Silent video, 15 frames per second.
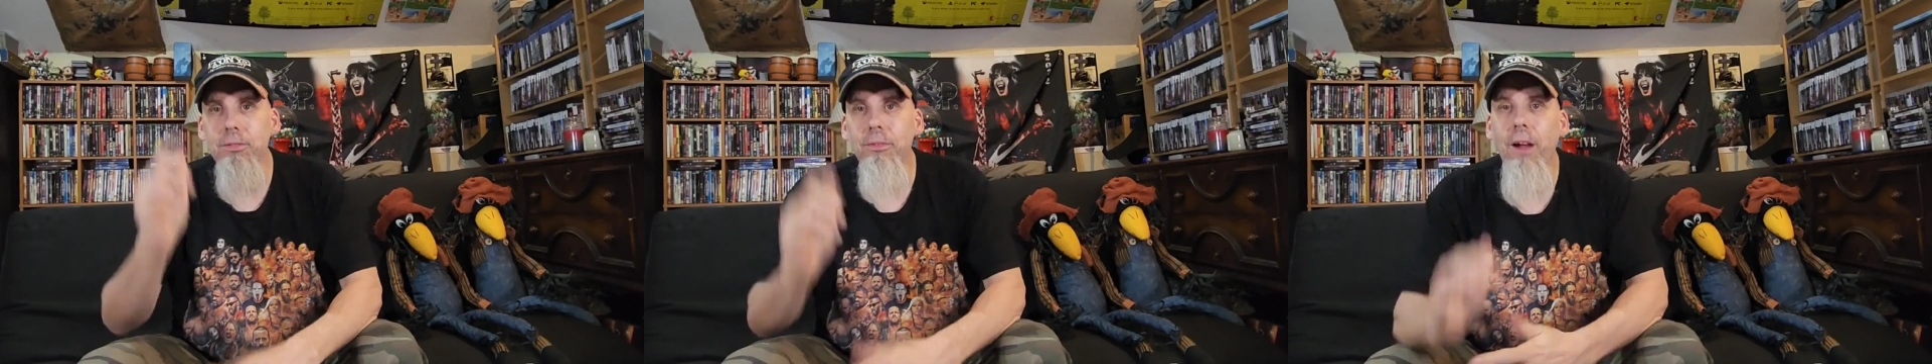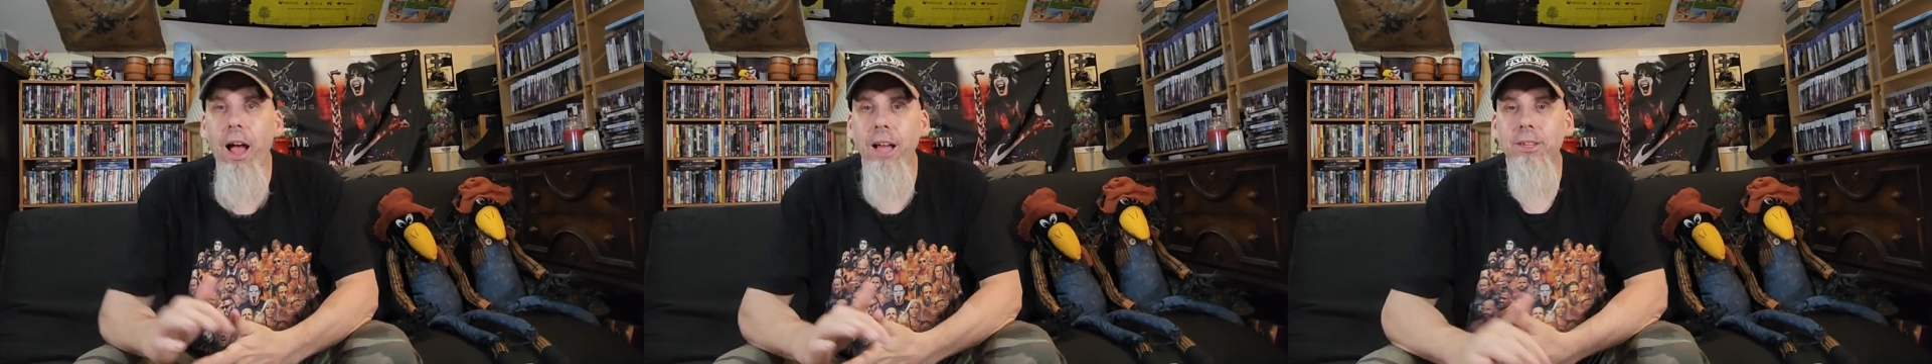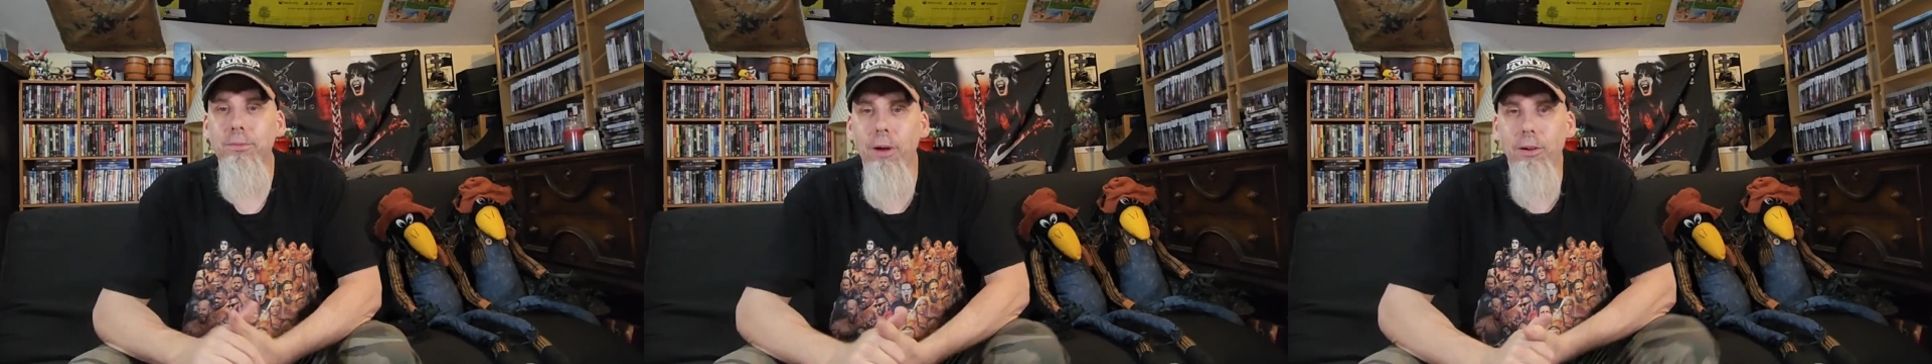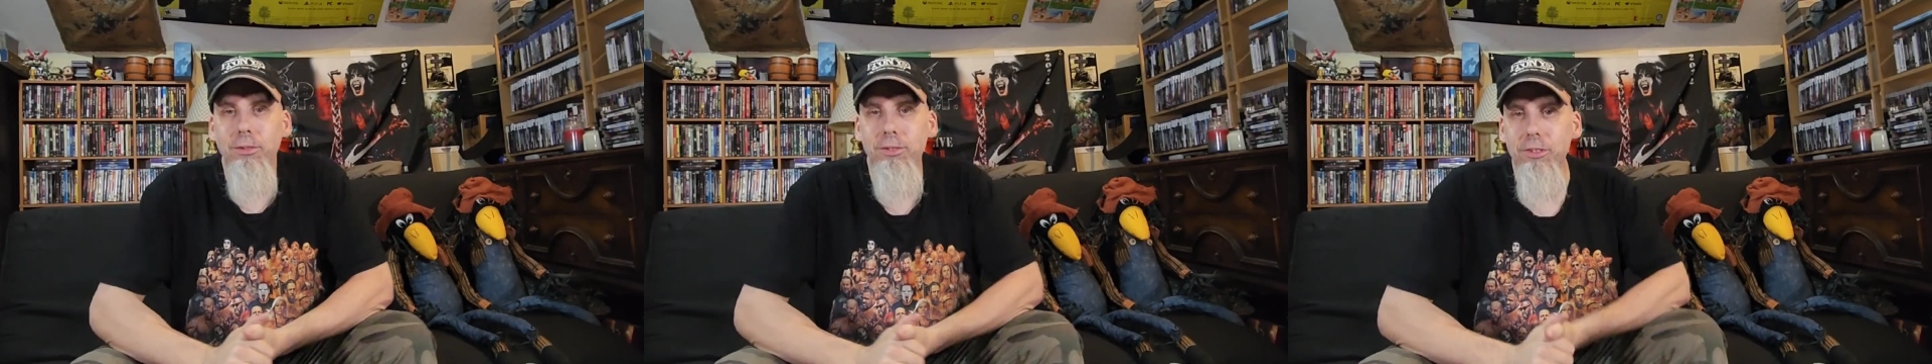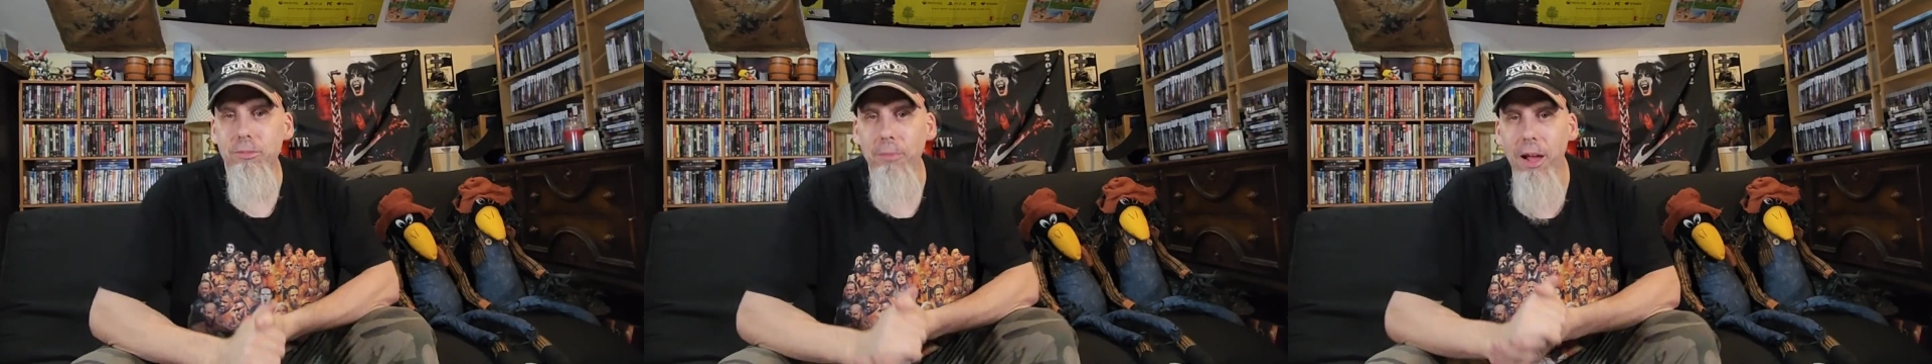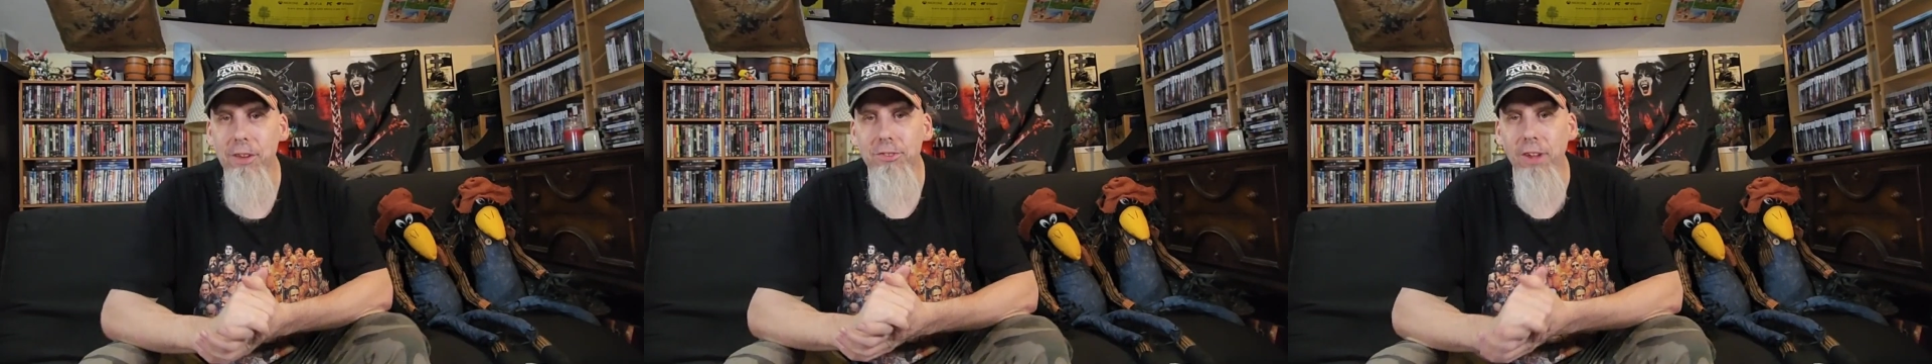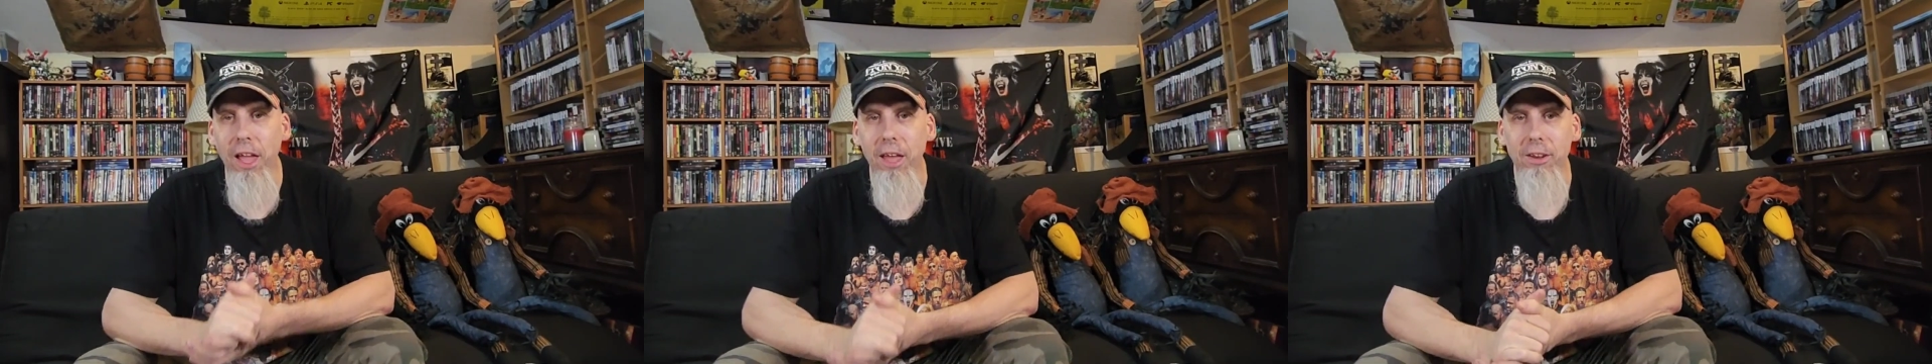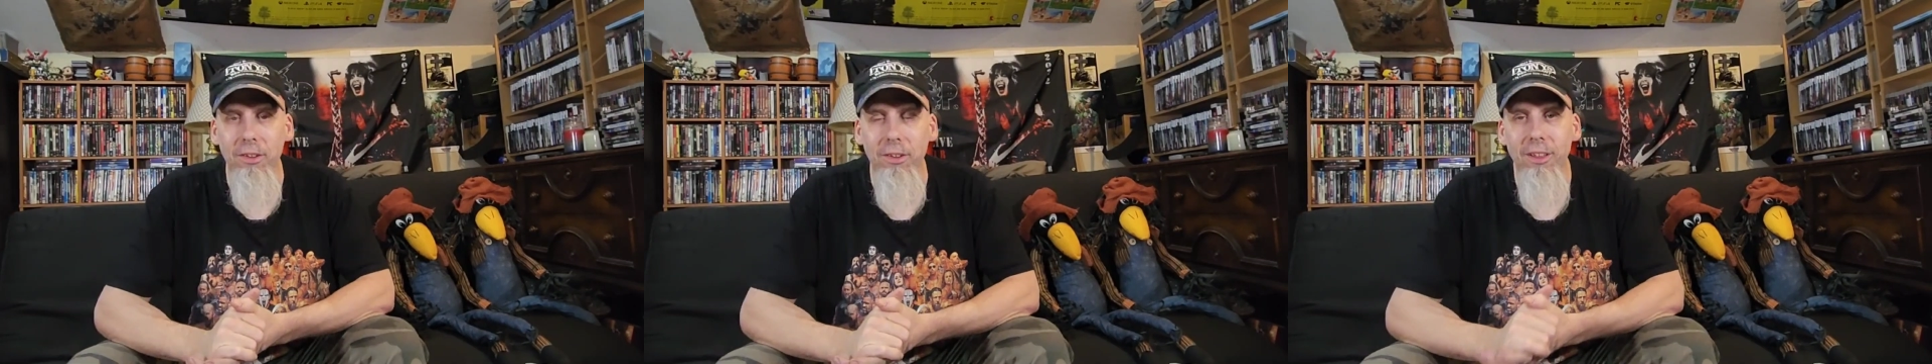Bush Rocks. Welcome to my
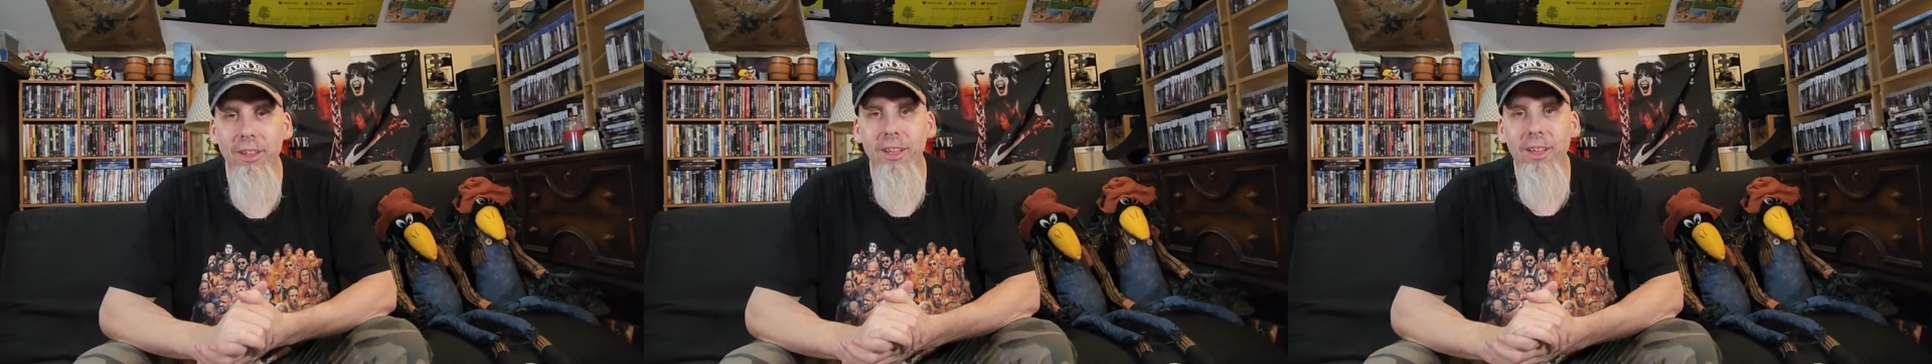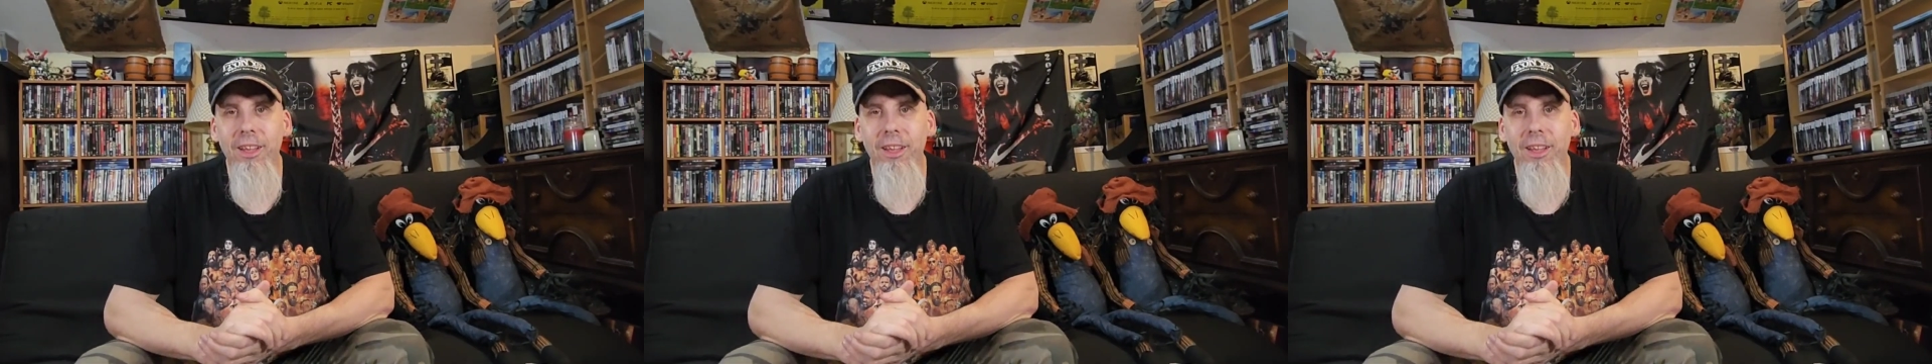channel.